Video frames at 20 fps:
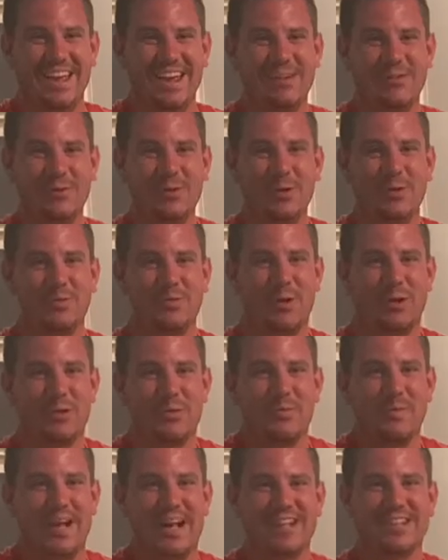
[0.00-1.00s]
everyone, welcome
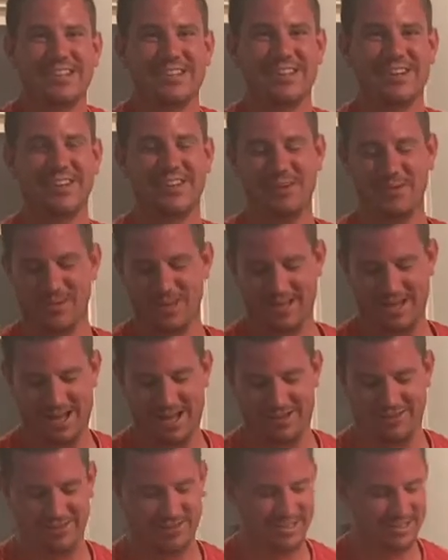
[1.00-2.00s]
back to Cooking with
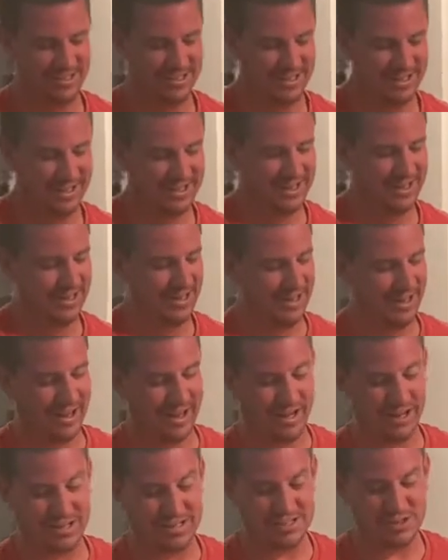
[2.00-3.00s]
Calvin.
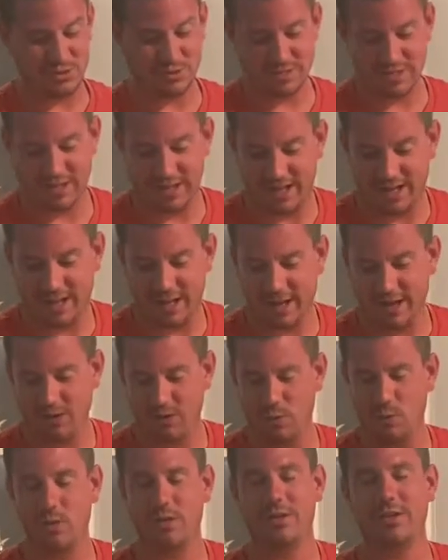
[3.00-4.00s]
So today,
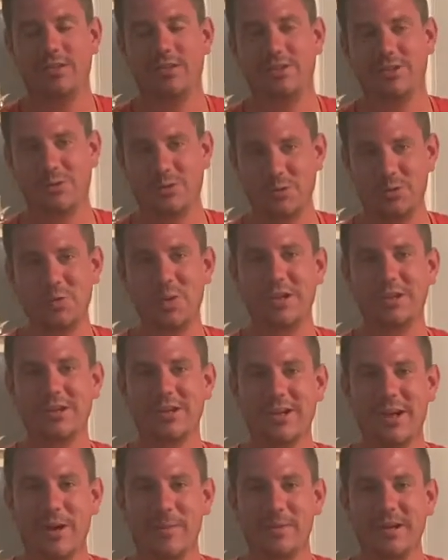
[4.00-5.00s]
with the cold weather
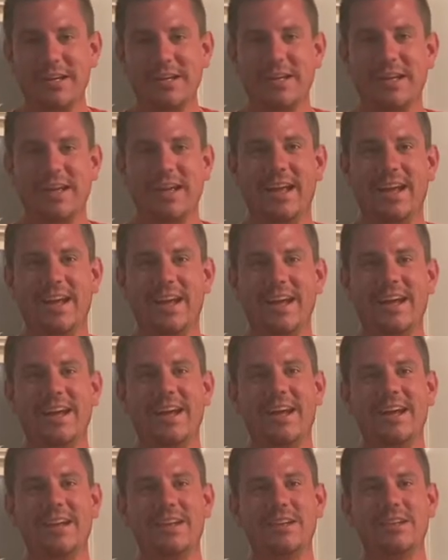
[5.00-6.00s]
coming
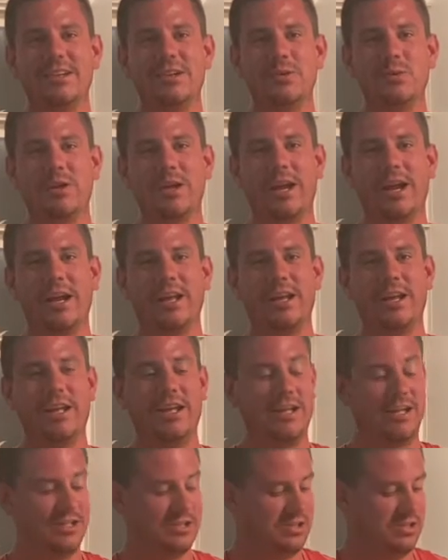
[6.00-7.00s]
and we're getting
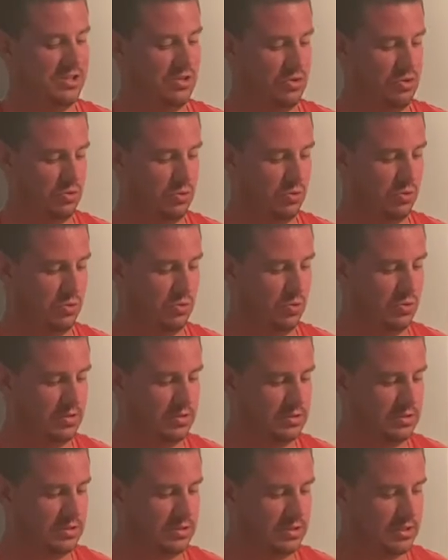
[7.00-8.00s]
into,
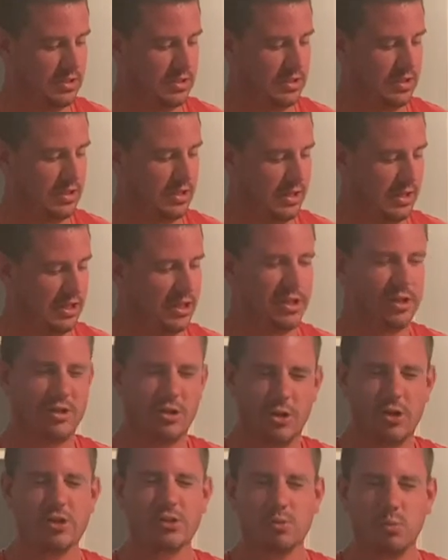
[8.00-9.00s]
I like to
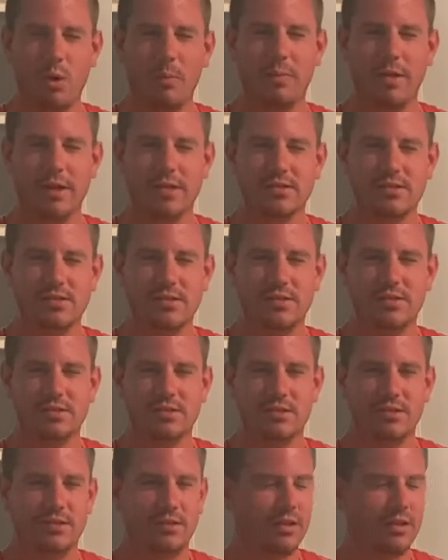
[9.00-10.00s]
call it sweatpants season,